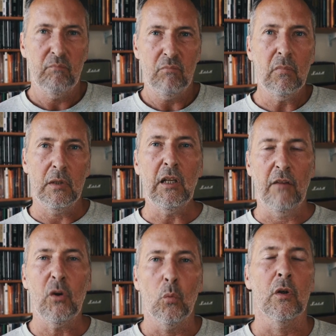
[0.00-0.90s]

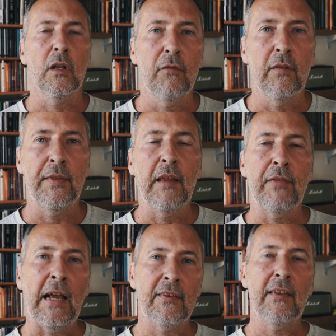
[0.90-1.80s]
If you want if, if, if
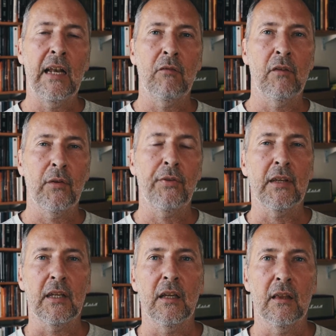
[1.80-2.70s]
that's the level of your
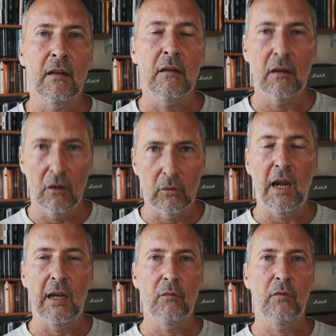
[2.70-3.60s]
thinking, then
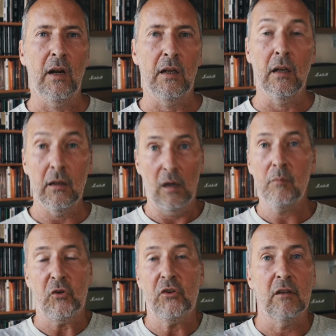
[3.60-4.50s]
okay, fine. And I'm
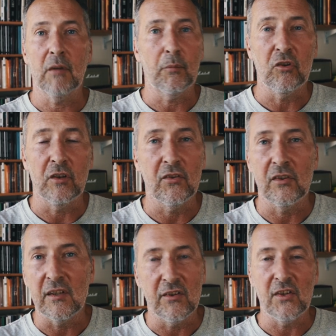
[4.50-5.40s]
not saying corruption
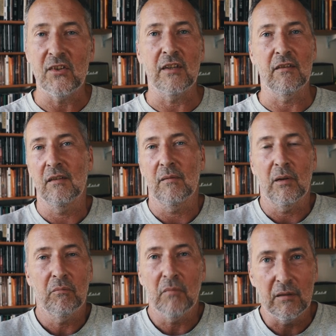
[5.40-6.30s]
doesn't exist here,
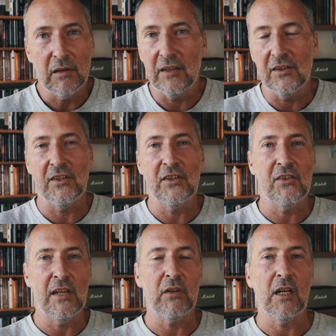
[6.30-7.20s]
it
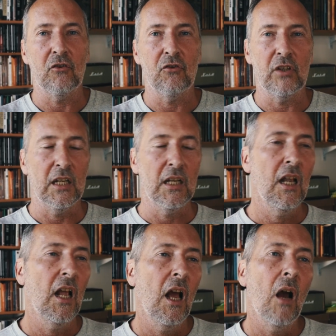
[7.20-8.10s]
exists in every country.
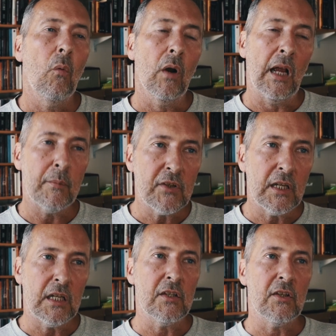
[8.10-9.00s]
What I am
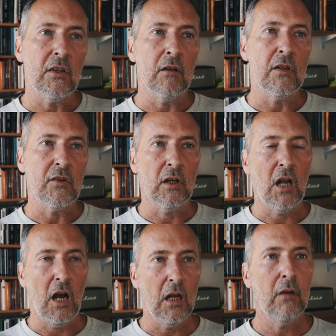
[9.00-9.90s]
saying is that there is a
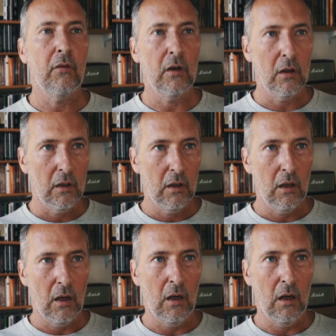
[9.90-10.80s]
kind of a,
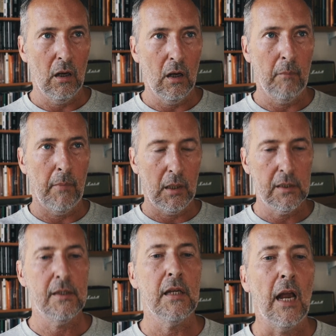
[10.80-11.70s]
uh, a
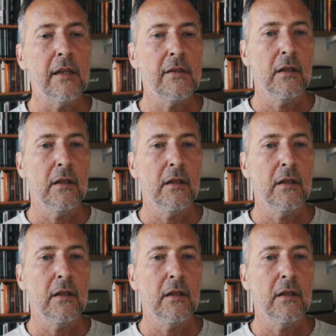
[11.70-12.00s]
mindset